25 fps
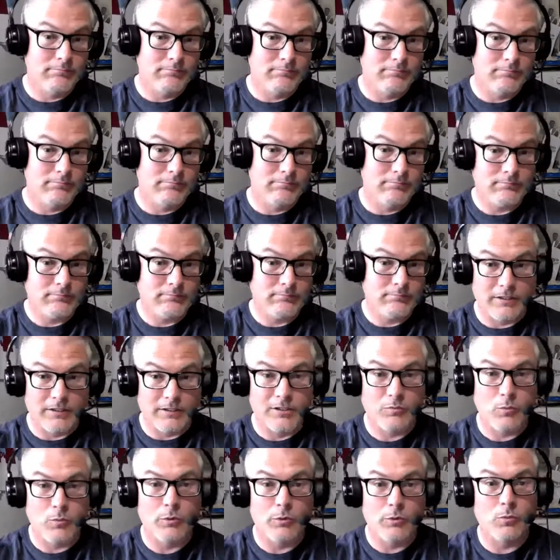and
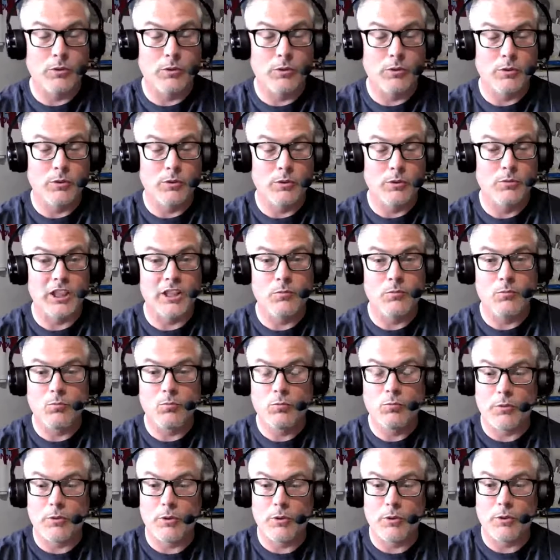we'll we'll see see
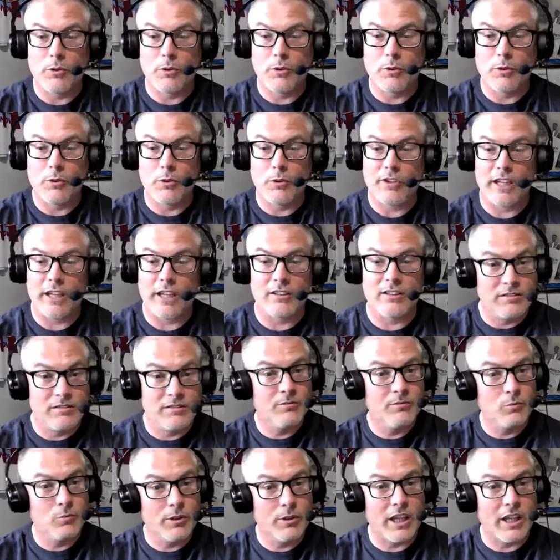what you think and, and
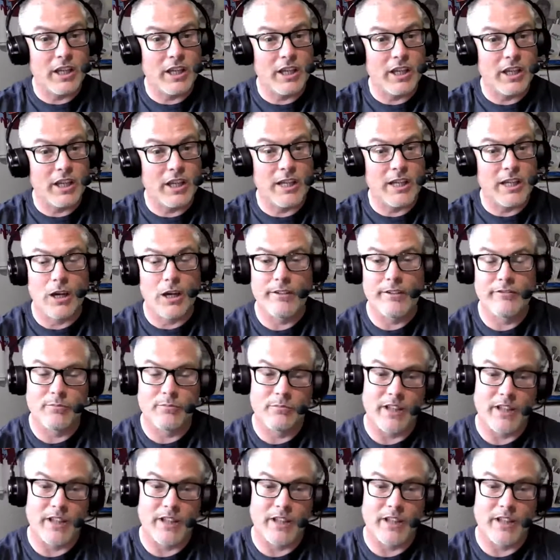we'll keep going from there.